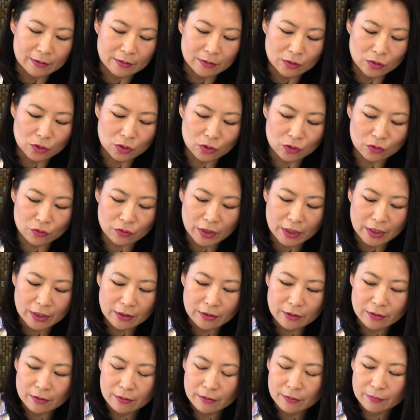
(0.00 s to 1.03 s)

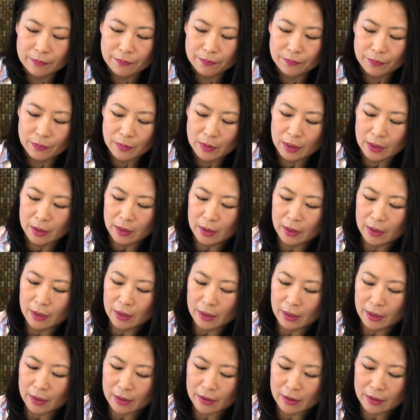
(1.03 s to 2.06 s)
strainer,
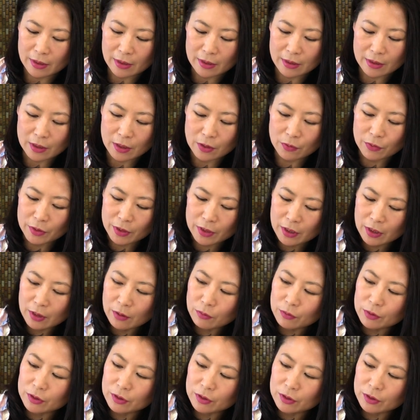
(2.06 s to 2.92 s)
and then here we go.